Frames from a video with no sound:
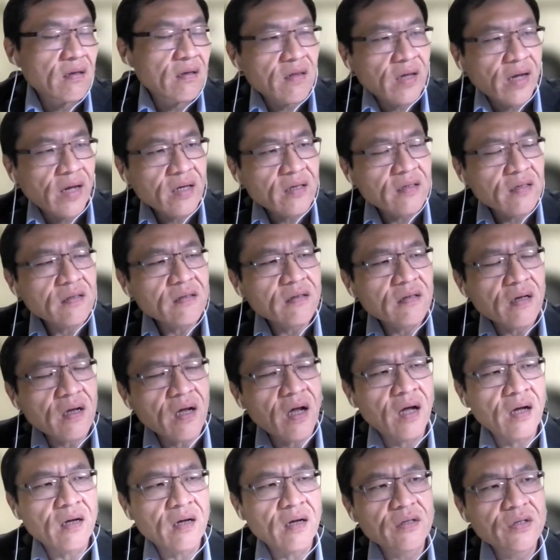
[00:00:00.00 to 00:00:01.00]
the second
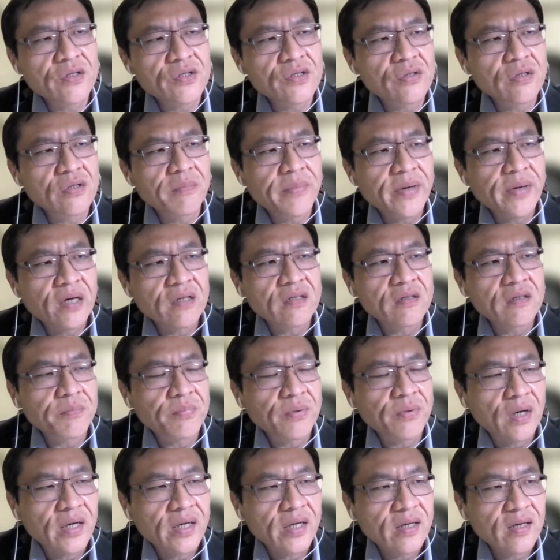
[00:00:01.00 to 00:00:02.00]
issue about the
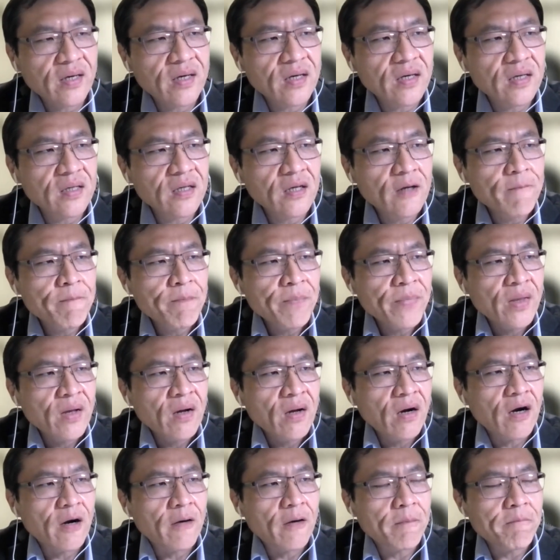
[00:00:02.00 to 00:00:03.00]
blockade,
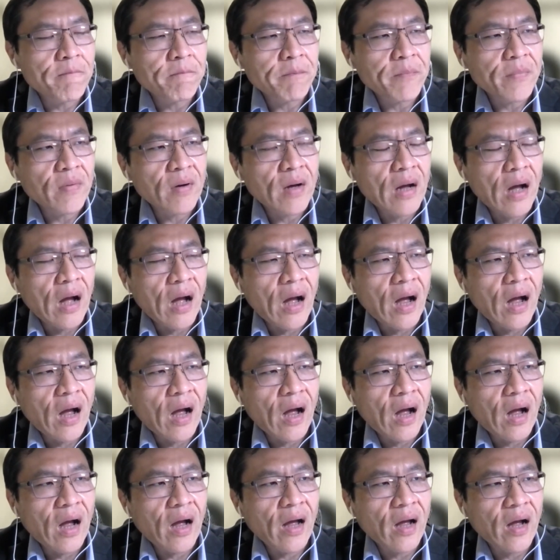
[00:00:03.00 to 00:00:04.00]

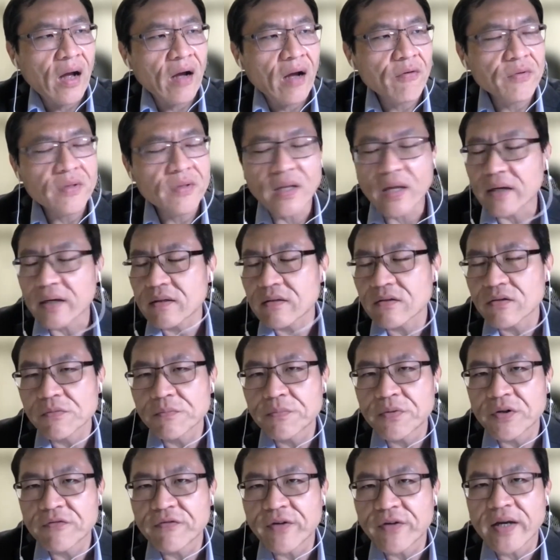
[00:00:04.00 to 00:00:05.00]
I would like to
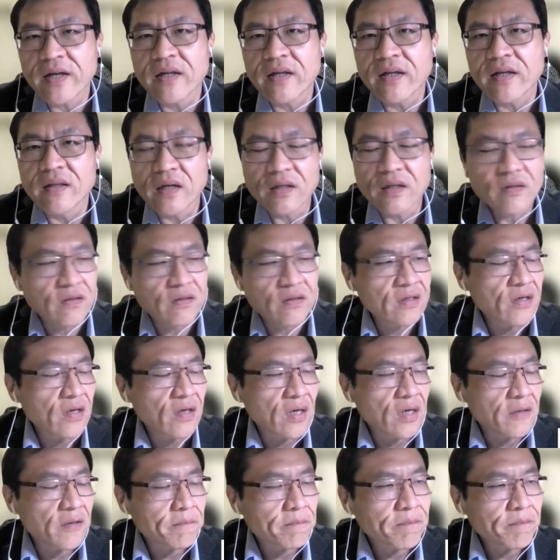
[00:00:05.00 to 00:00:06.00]
provide another
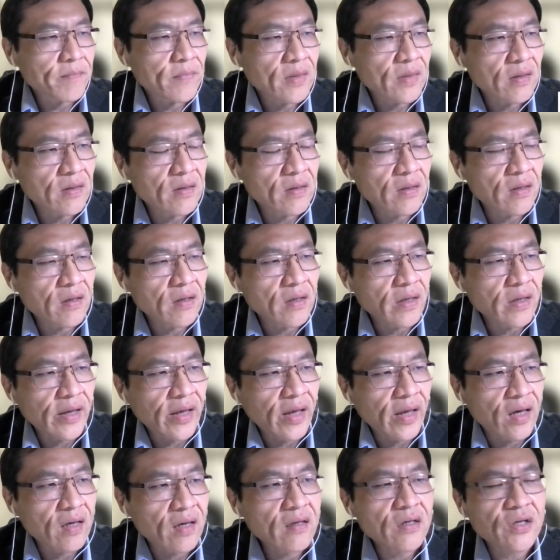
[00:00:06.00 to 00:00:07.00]

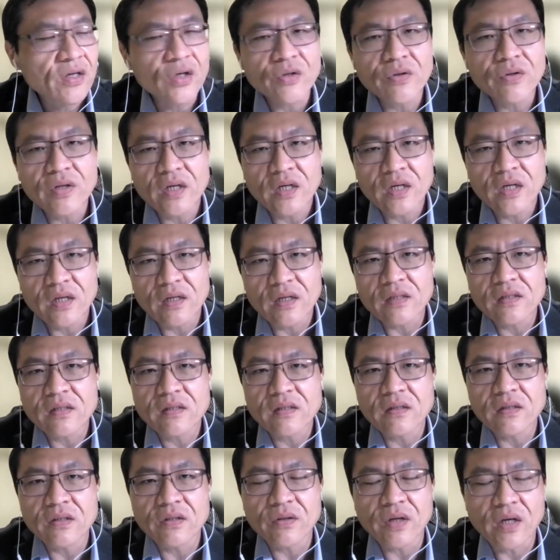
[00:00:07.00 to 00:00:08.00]
angle is,
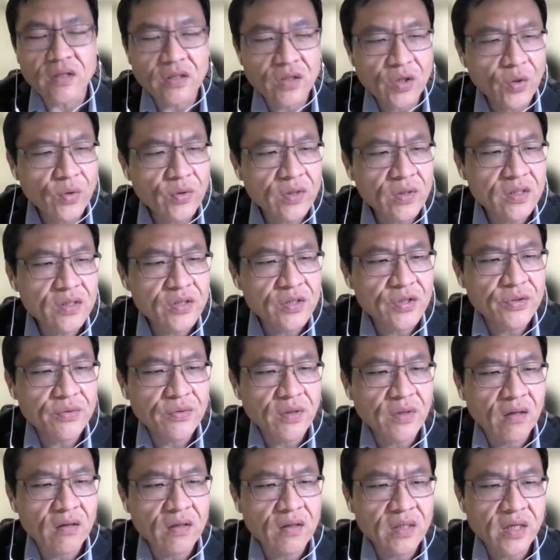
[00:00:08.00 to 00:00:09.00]
according to
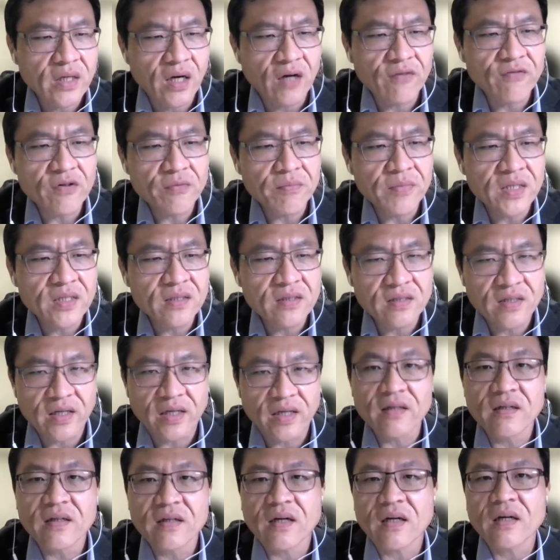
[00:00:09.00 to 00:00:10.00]
our government
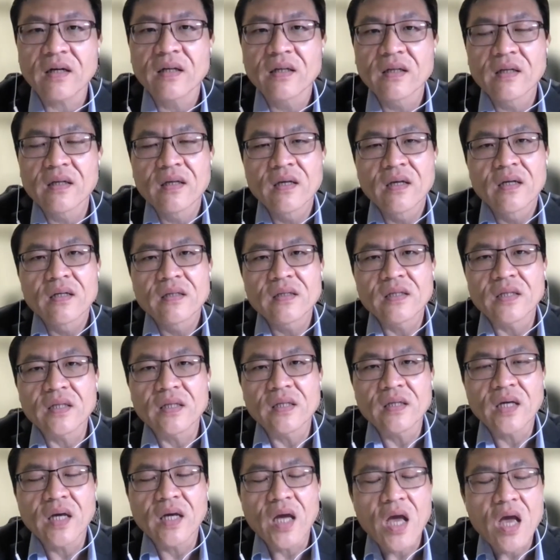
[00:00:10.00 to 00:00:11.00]
data, the